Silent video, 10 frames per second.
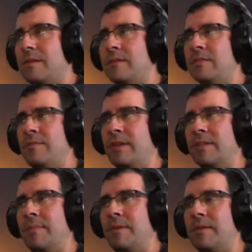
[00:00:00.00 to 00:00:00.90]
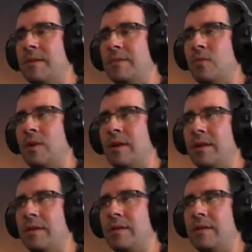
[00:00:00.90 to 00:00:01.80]
So, for example, this one
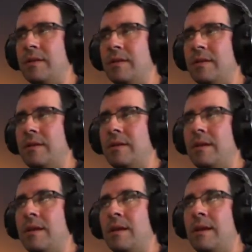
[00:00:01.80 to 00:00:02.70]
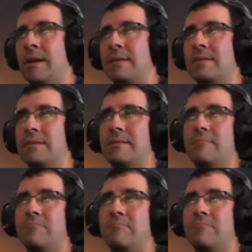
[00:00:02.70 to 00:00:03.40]
has